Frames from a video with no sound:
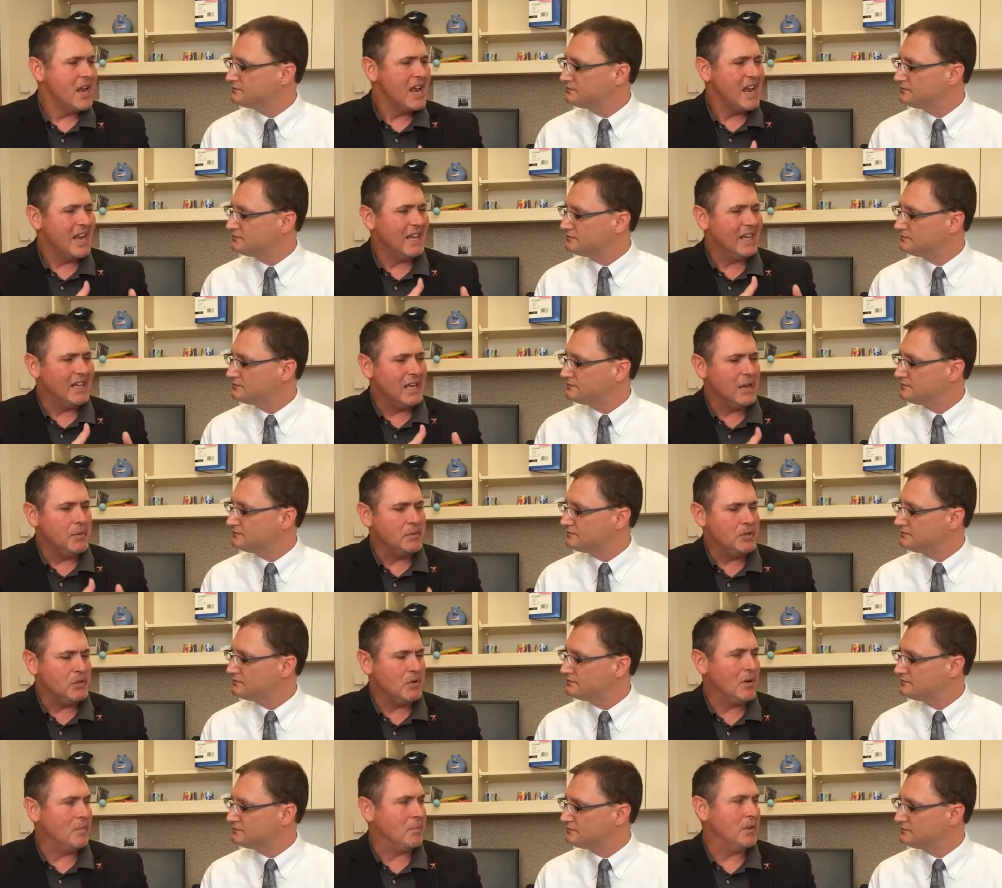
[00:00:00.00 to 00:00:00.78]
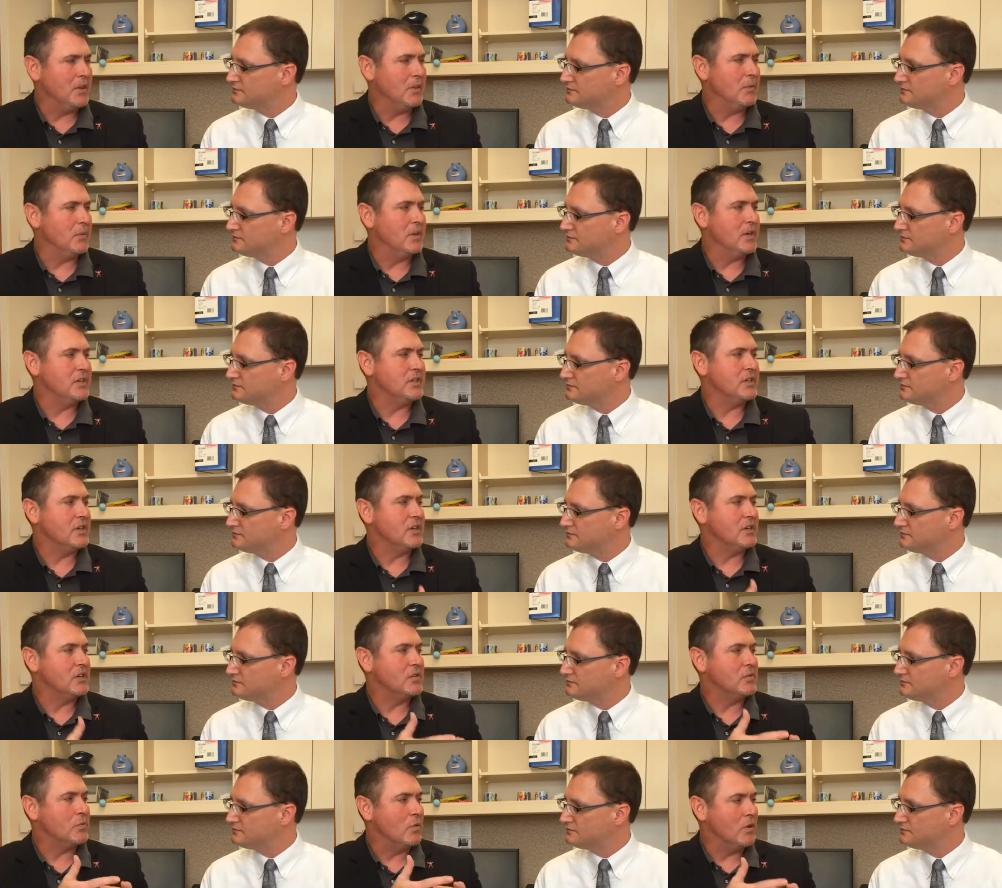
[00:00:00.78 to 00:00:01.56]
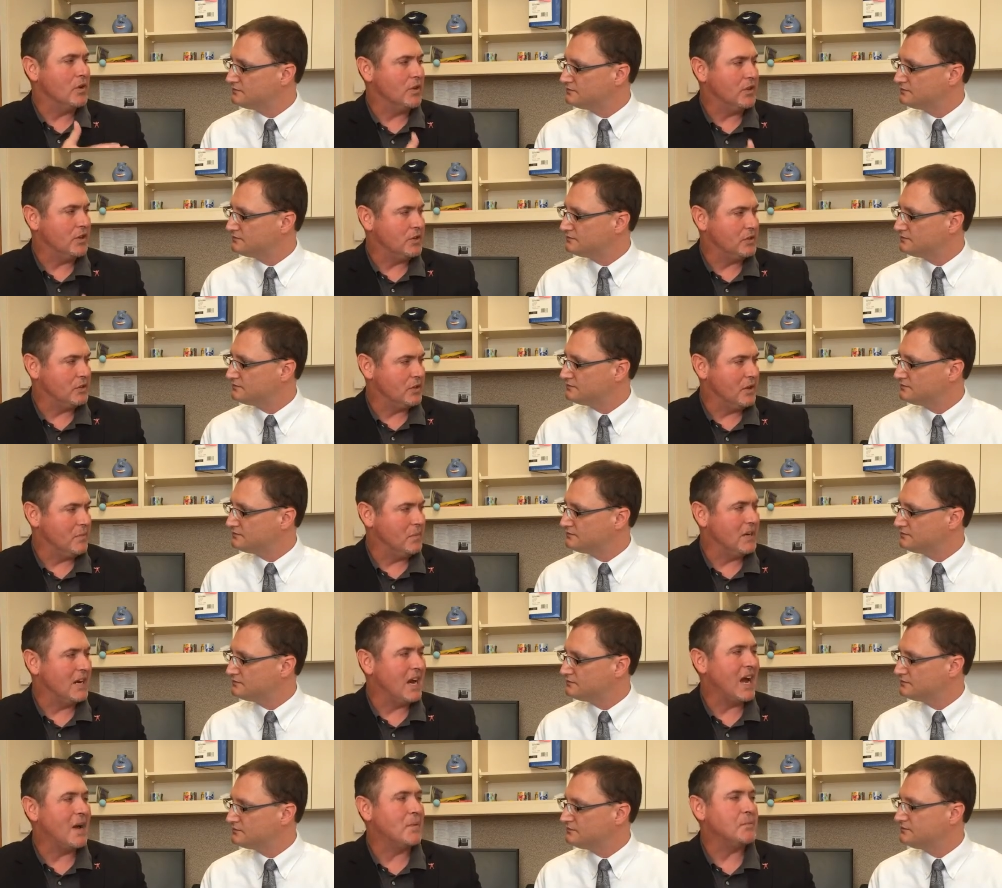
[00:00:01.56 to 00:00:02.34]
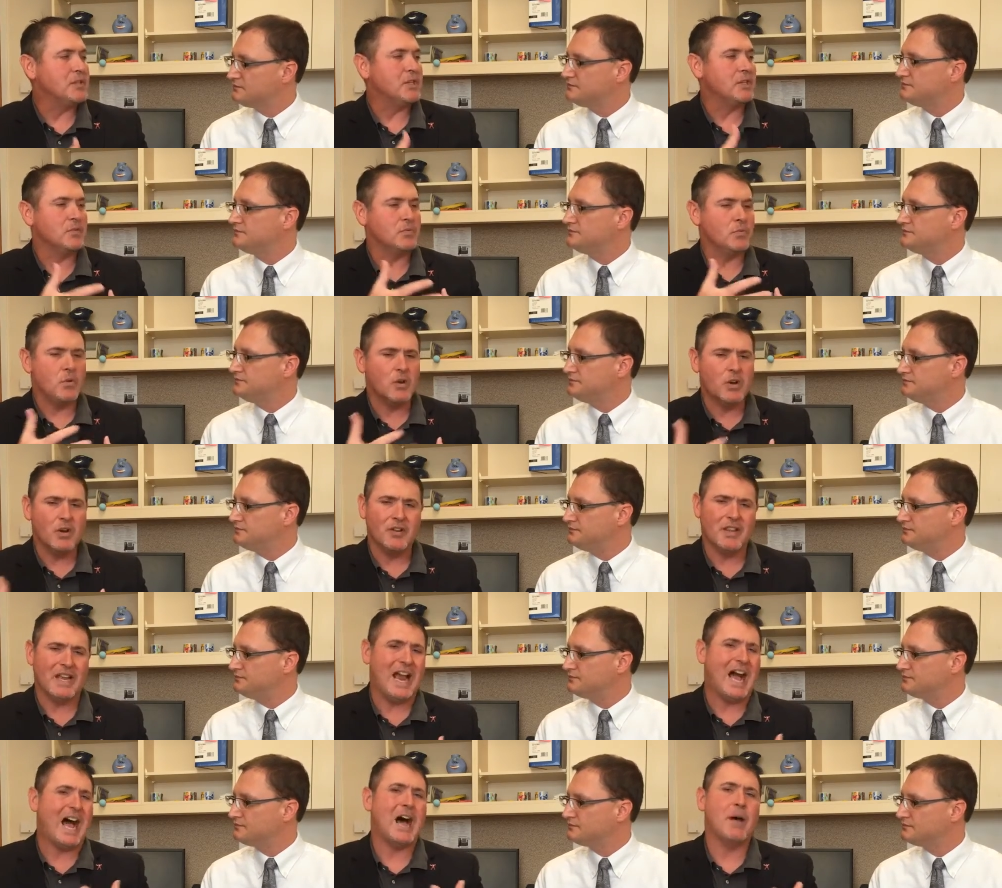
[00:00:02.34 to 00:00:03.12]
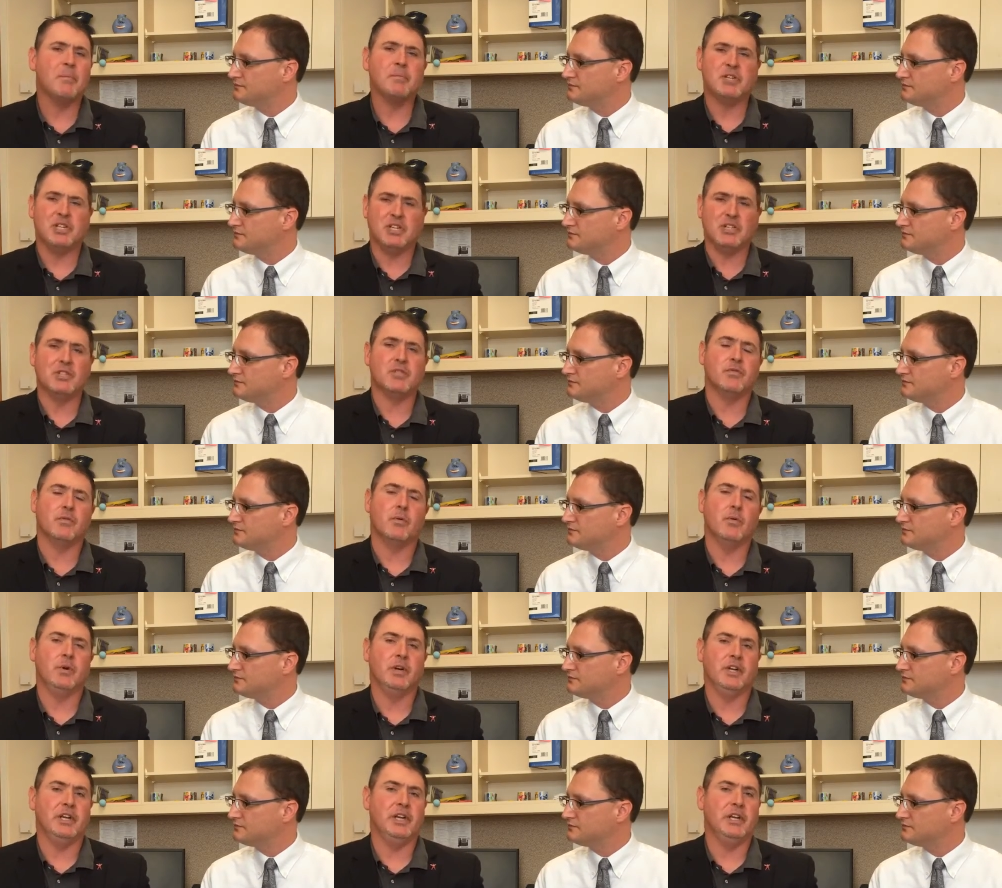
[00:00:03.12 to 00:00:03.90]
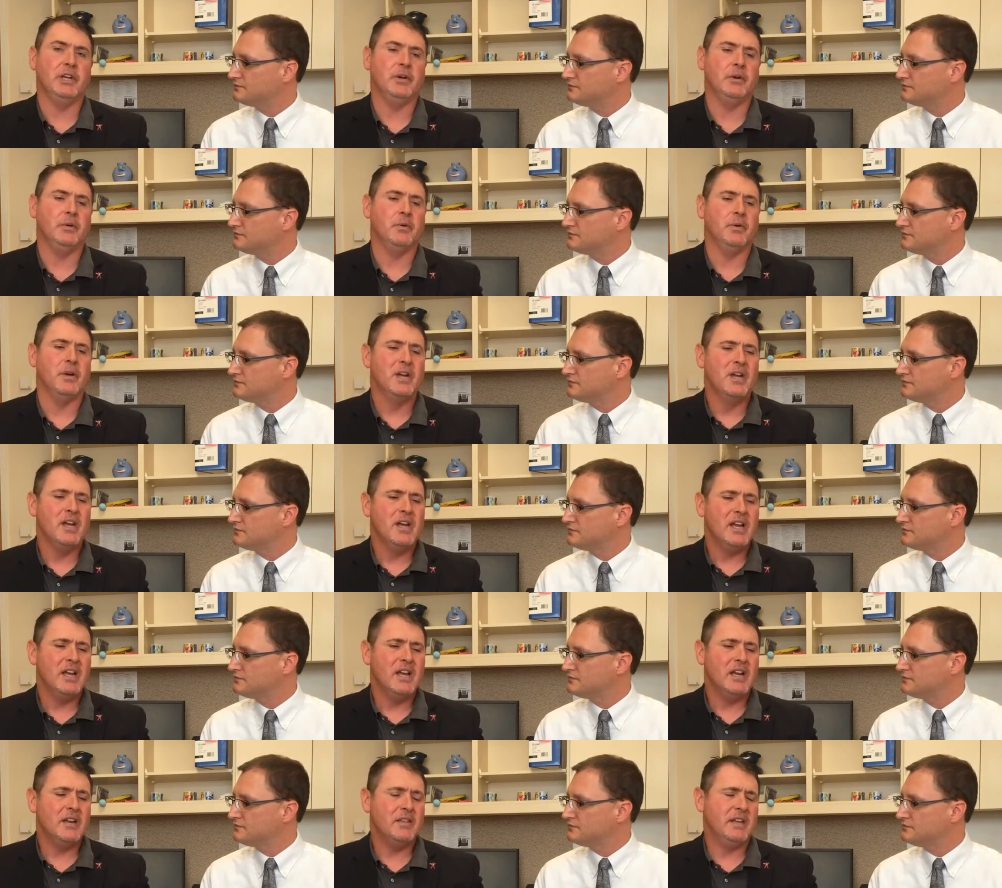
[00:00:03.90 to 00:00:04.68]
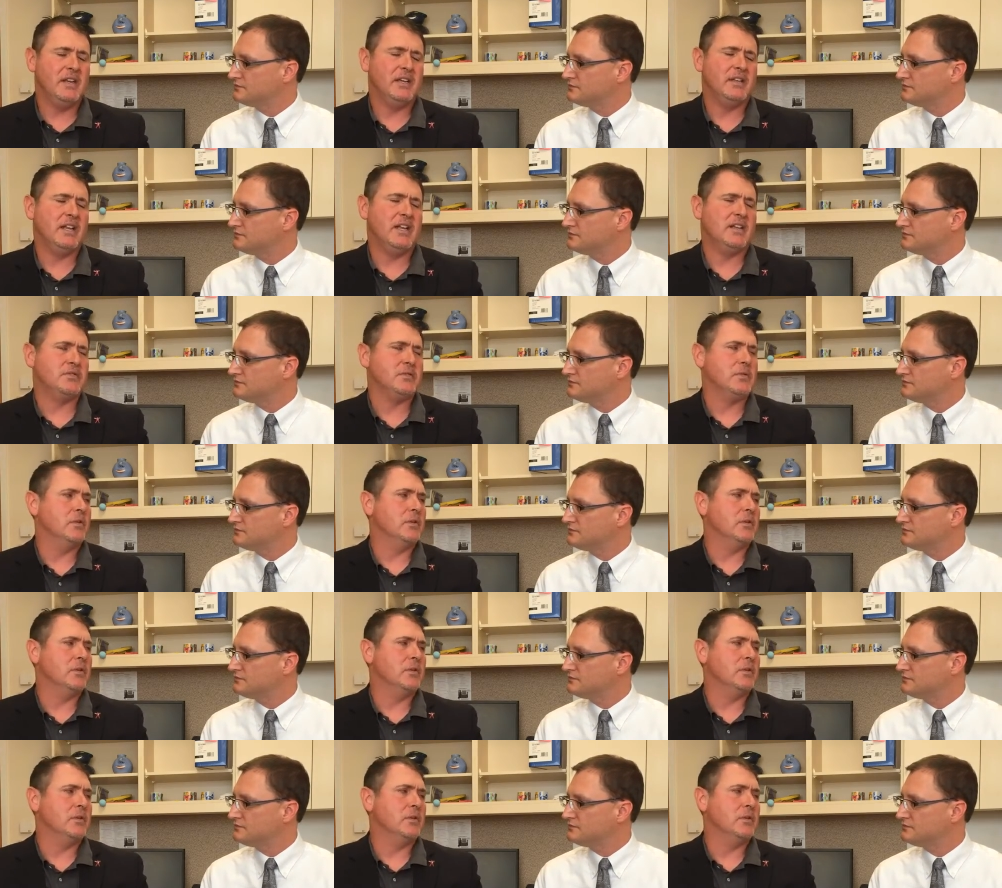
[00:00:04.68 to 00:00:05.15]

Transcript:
Speaker 1: It keeps you up on the research. What are the treatment options? What are the options for you? And I think that's